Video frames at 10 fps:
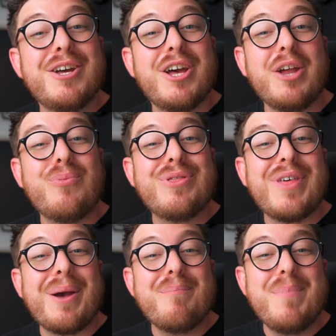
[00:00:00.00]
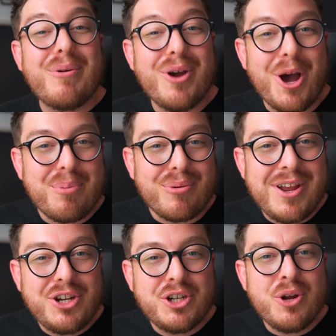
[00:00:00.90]
And with that mirror
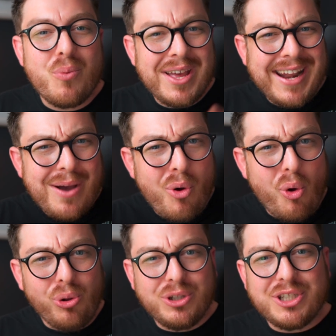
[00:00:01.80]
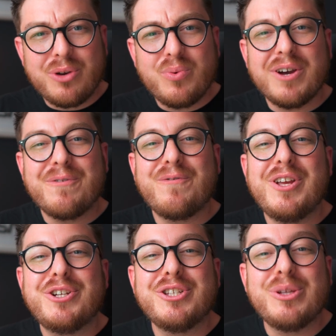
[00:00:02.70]
operation, we are now all done with our
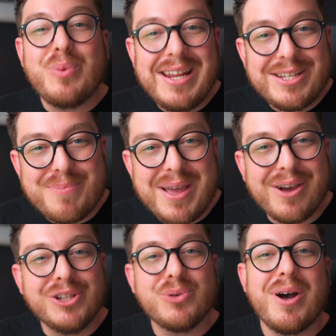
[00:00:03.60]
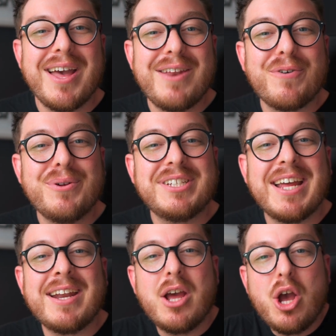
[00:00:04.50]
features that we need to make onto our headphone
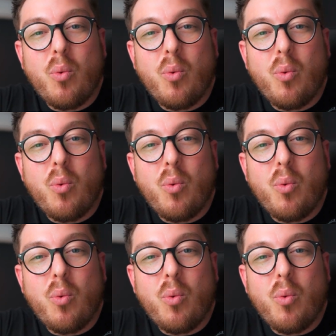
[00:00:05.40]
stand